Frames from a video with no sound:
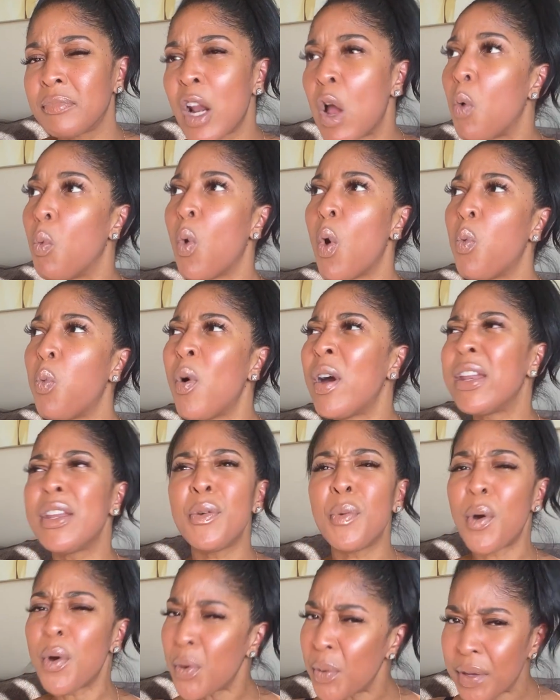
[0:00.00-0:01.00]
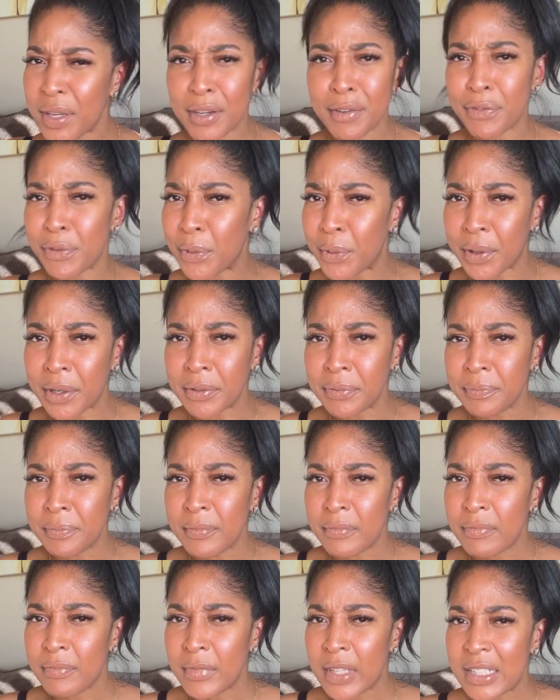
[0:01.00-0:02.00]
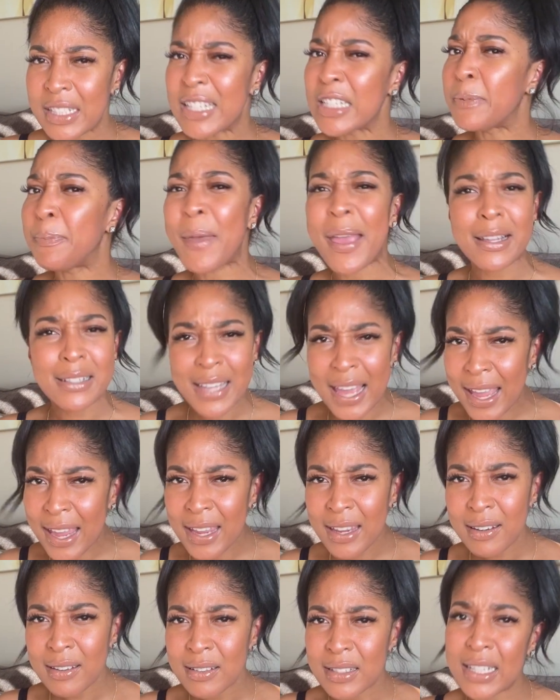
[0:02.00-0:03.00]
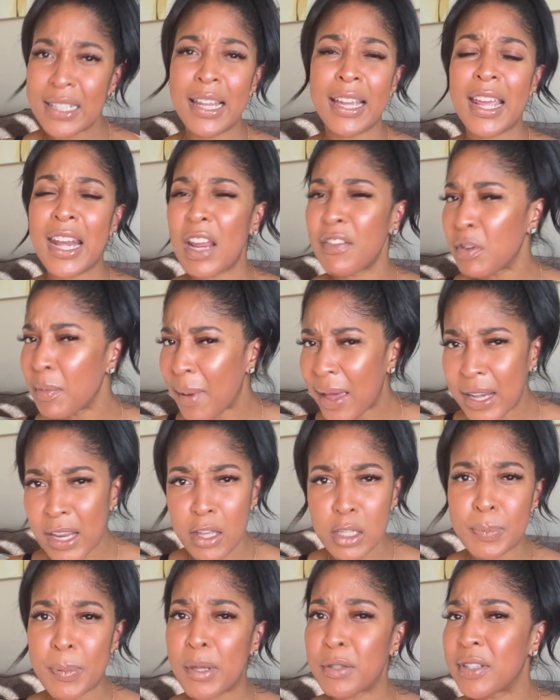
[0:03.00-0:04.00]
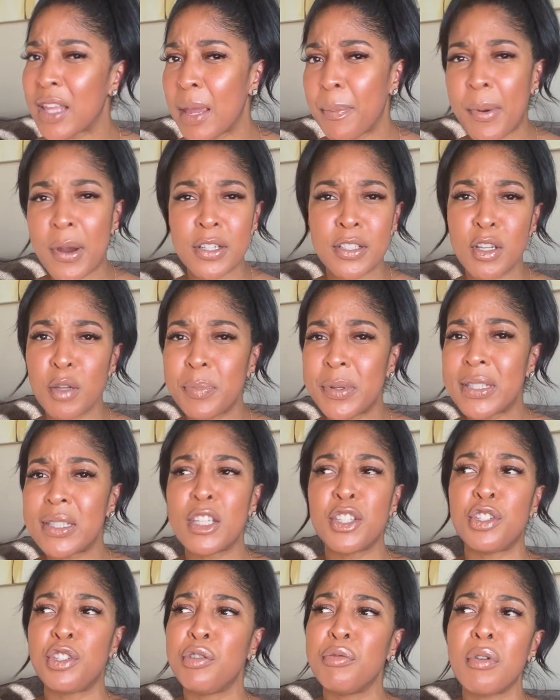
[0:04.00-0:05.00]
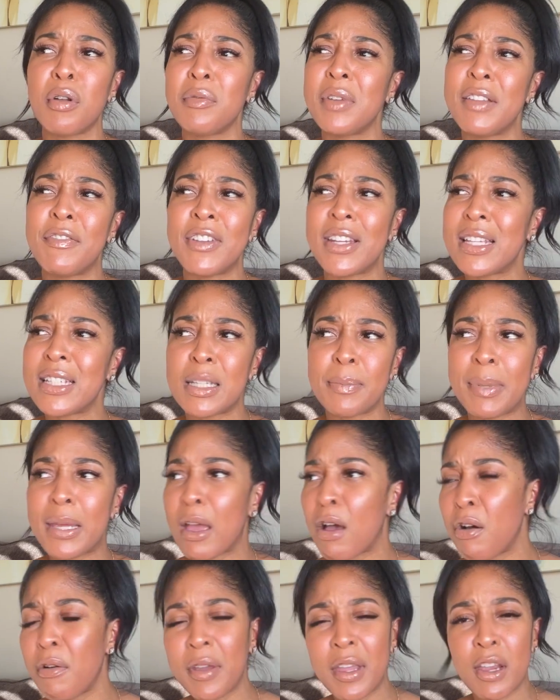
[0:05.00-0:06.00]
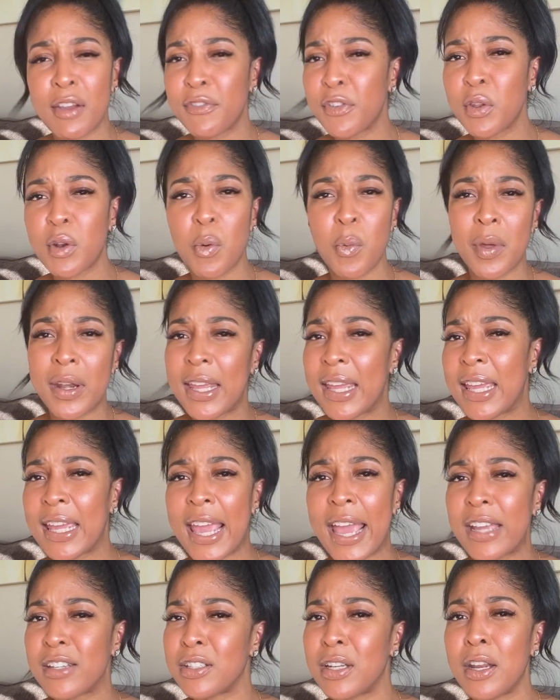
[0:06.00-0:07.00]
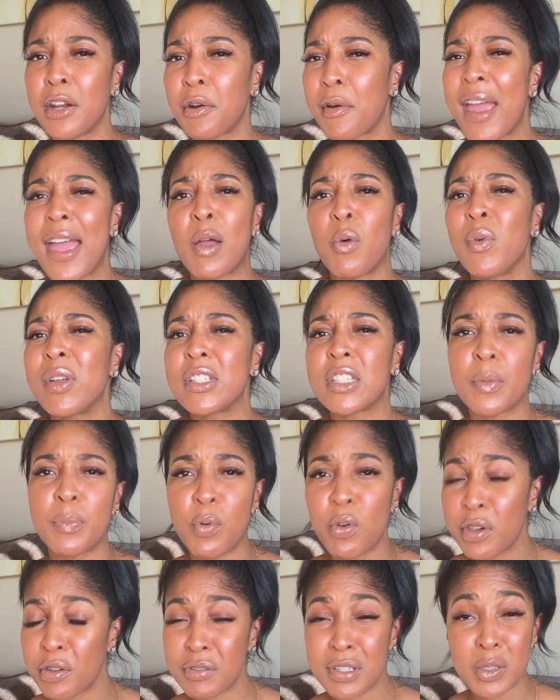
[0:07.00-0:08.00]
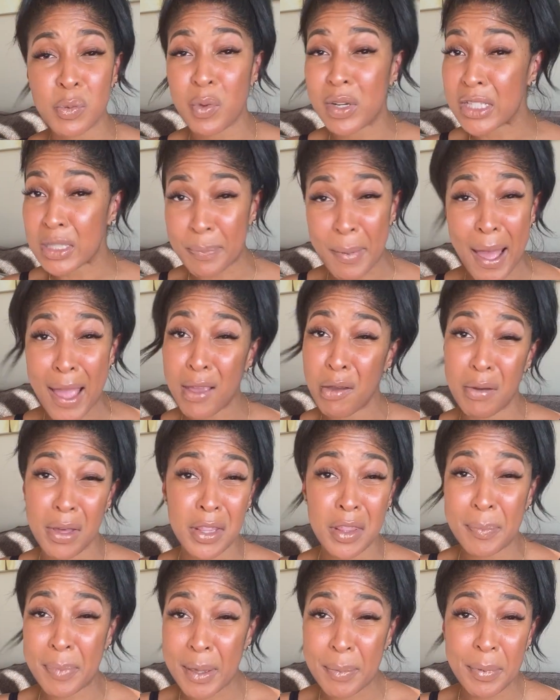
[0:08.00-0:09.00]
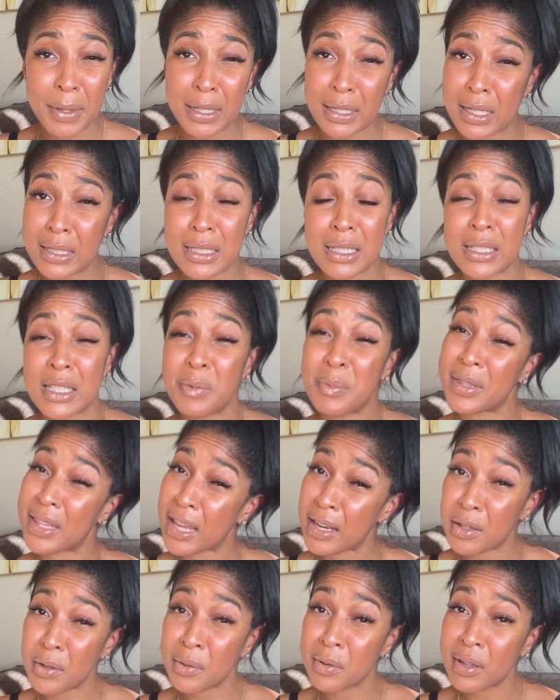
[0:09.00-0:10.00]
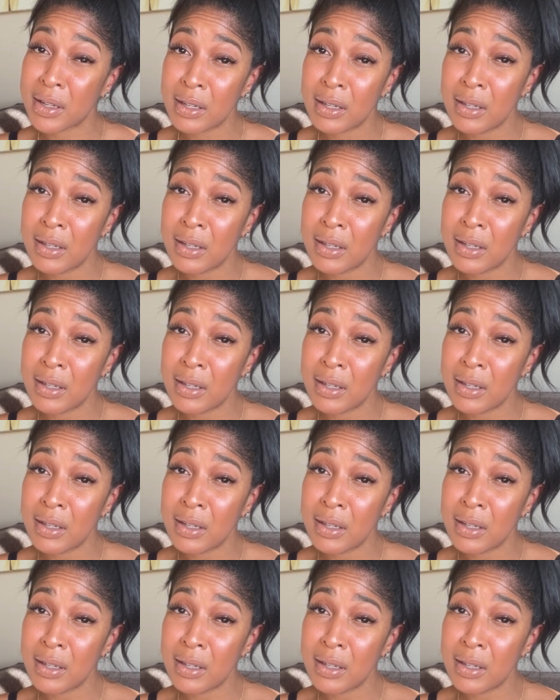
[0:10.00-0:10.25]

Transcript: Well, what are you on here for? To spectate, to look at everybody else post their personal business? You don't even need to be on here if you don't want to engage and interact. What is the point? You just want to spy on other people and look to see what they doing?